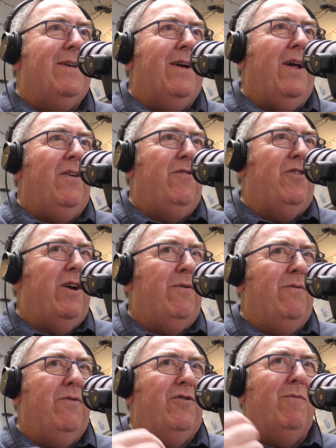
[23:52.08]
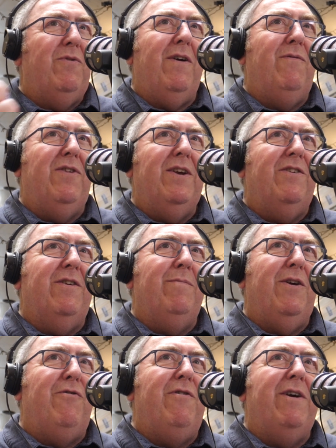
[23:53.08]
And so sometimes things can
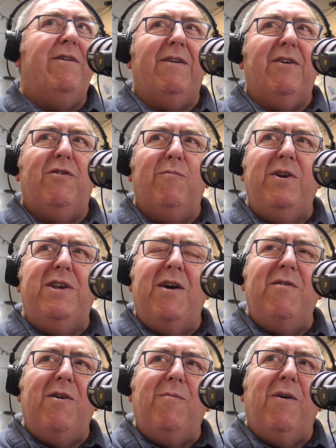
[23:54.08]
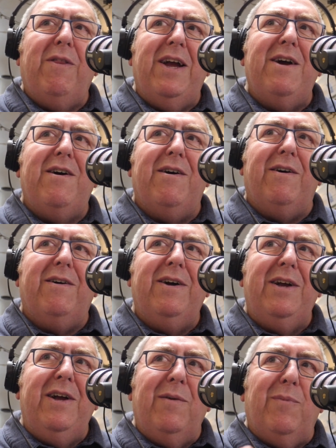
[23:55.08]
be triggering us and we don't know what they are,
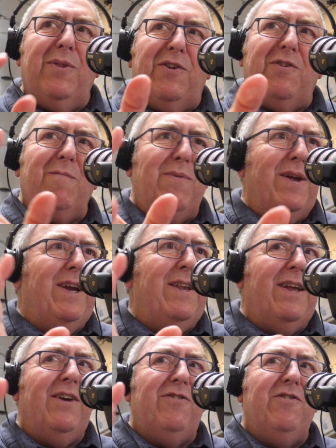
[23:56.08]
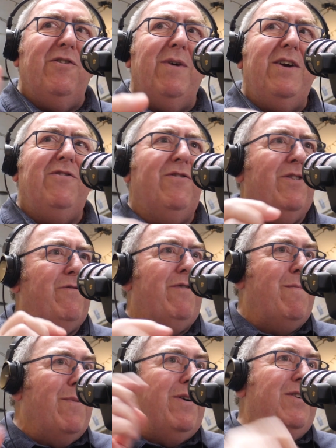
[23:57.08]
but there's something in that situation that
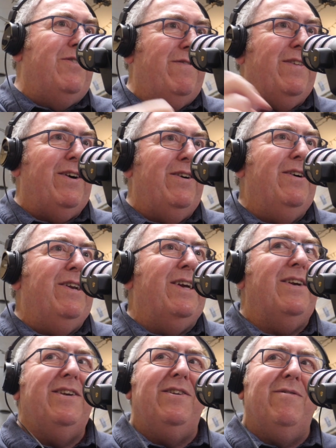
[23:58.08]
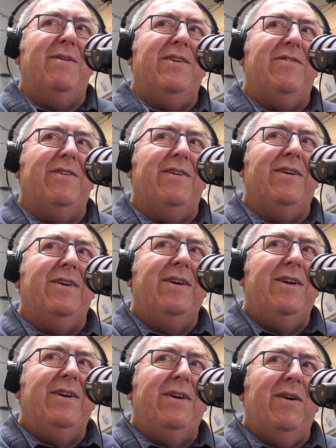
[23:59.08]
reminds us of that earlier situation.
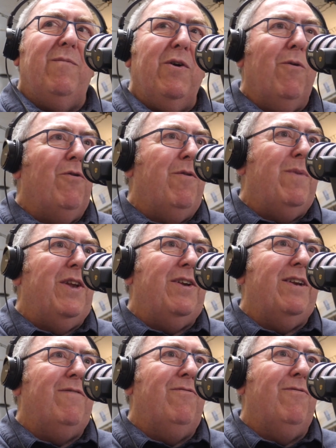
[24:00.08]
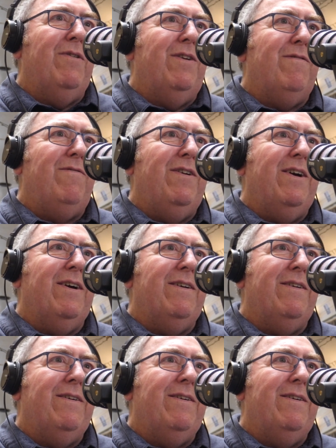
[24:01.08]
And we automatically fall into fear.